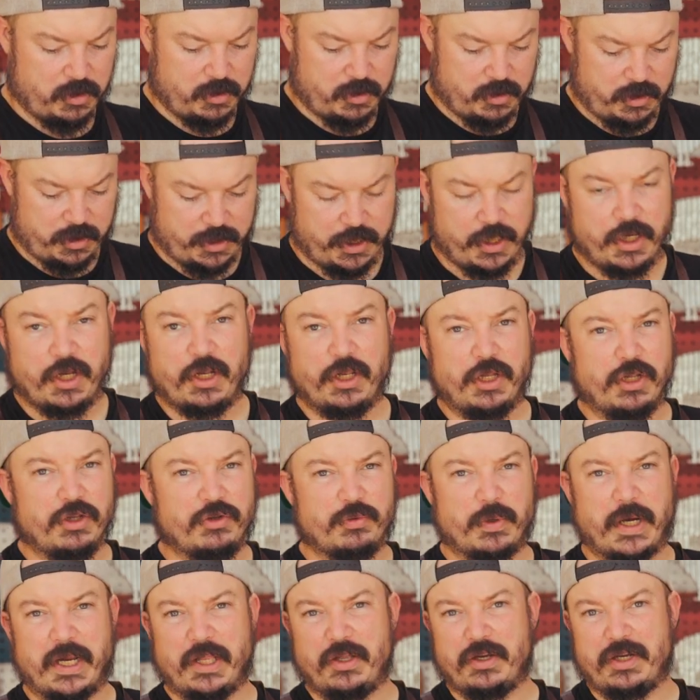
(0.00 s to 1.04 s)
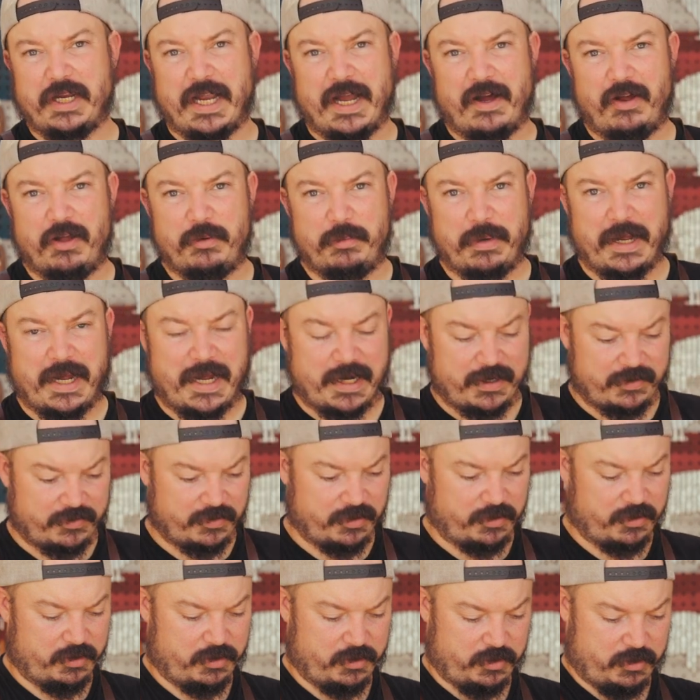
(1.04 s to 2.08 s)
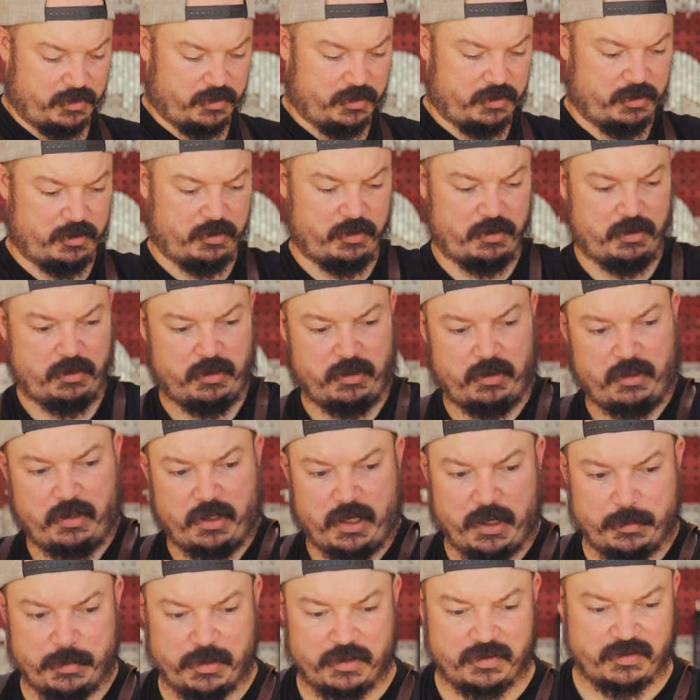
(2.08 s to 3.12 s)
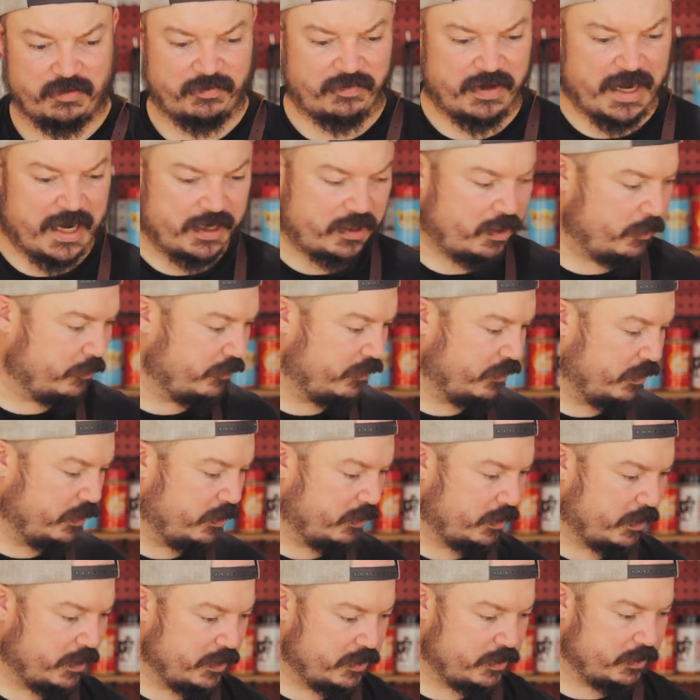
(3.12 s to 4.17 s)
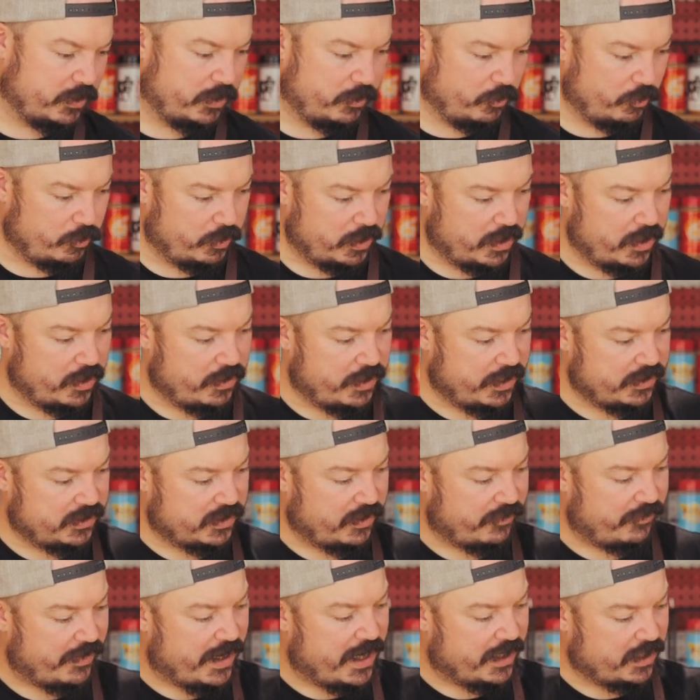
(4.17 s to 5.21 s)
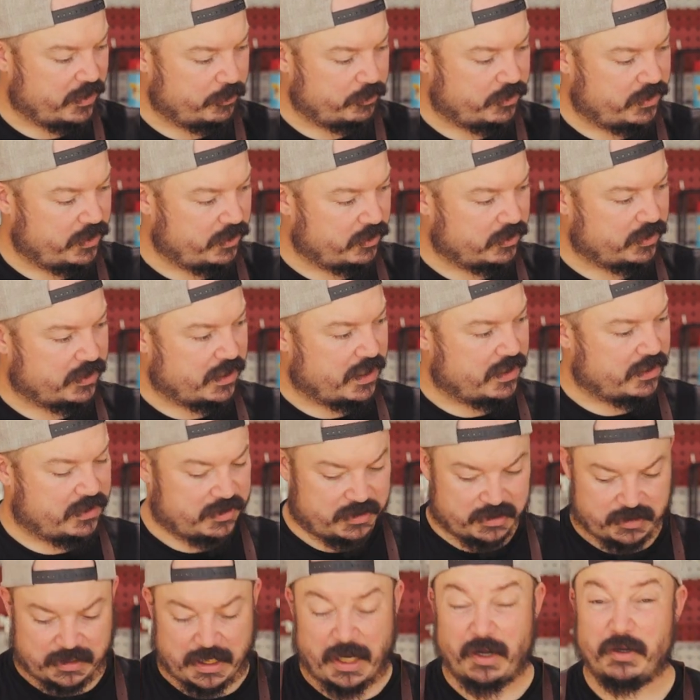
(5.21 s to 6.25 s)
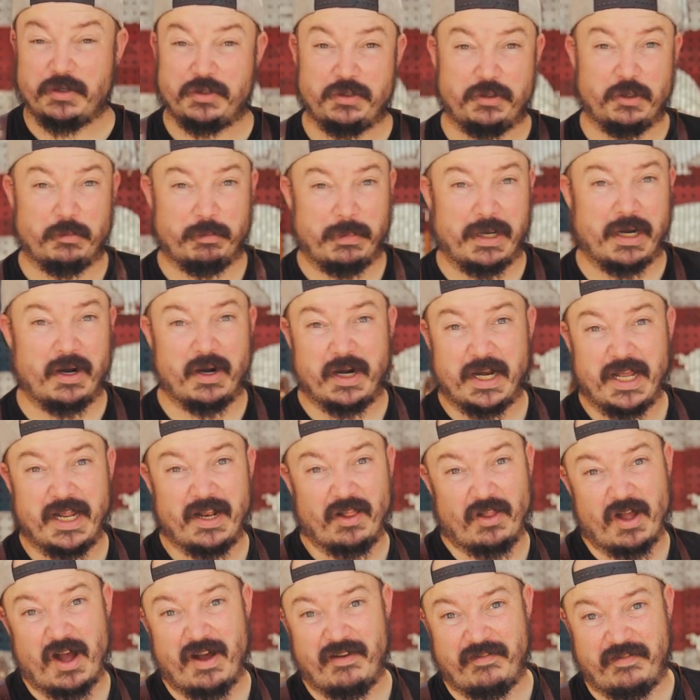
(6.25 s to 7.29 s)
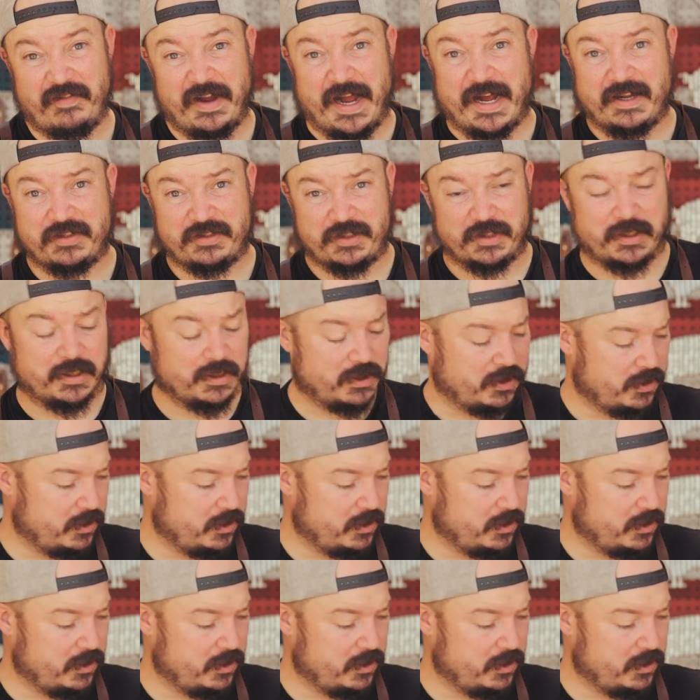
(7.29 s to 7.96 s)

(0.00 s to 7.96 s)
Now you can use regular gallon bags. I'm using vacuum seal because one of the things that vacuum seal does is allows you to marinate a lot faster.